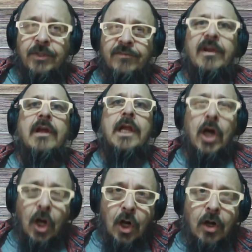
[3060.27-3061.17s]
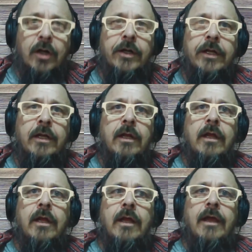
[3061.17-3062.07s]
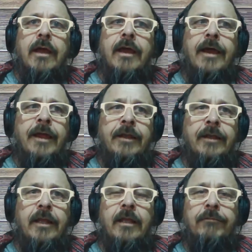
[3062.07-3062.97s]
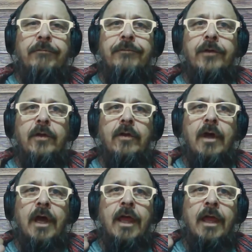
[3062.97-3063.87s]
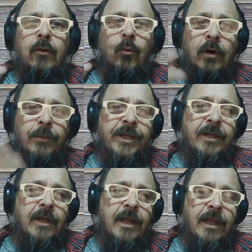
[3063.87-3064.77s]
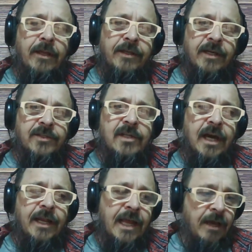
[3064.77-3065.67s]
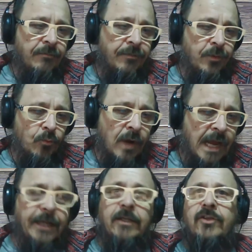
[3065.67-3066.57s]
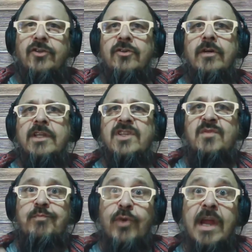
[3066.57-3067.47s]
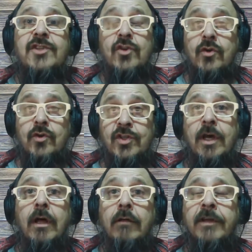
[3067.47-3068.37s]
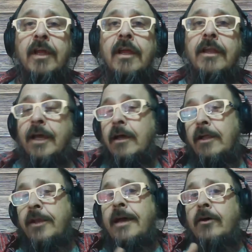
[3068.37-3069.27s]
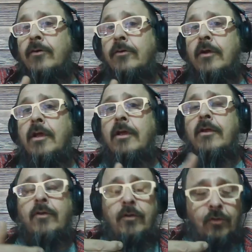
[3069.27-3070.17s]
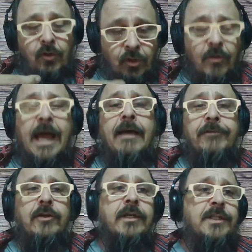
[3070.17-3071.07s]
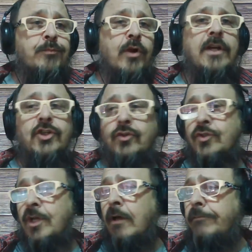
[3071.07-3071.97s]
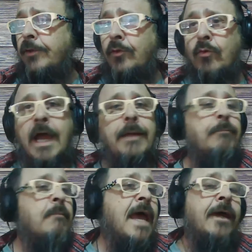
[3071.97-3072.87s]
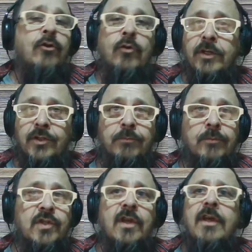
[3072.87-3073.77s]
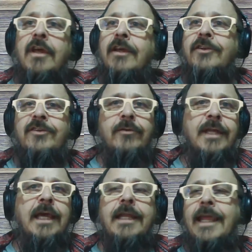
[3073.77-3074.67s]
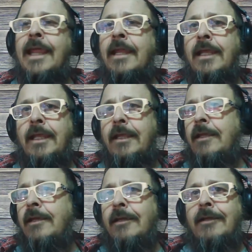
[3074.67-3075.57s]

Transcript: is very hard. And if a woman does not have the right to express herself, now you have to express yourself in the right mannerisms to get any